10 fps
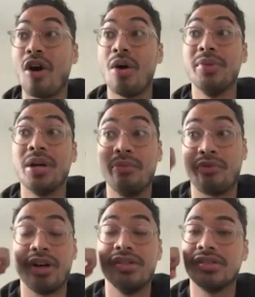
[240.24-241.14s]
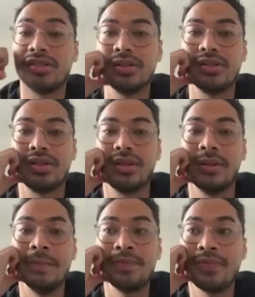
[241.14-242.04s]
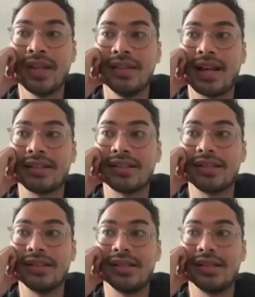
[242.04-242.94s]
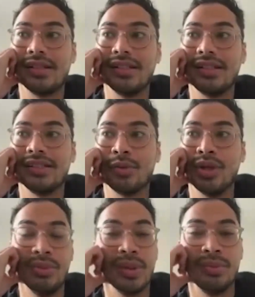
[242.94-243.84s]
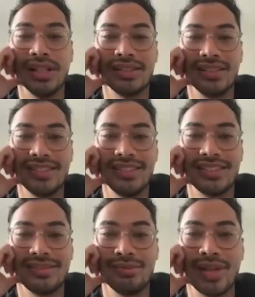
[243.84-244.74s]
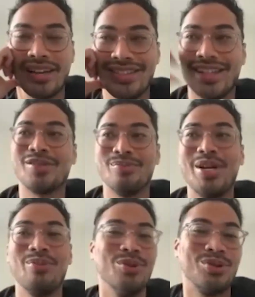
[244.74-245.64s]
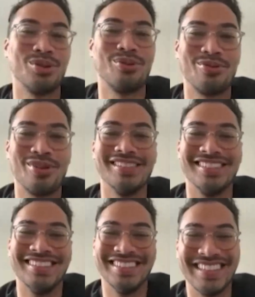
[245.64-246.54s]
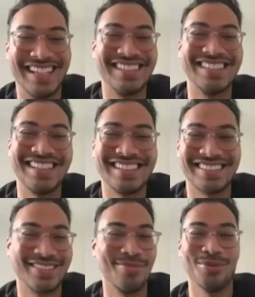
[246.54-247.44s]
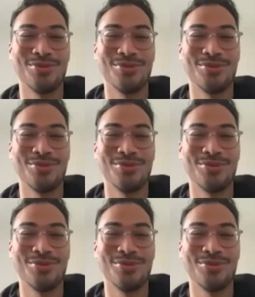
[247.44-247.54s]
all become friends. So that's it's a really big blessing to just like get to make music with friends. I think that's like the most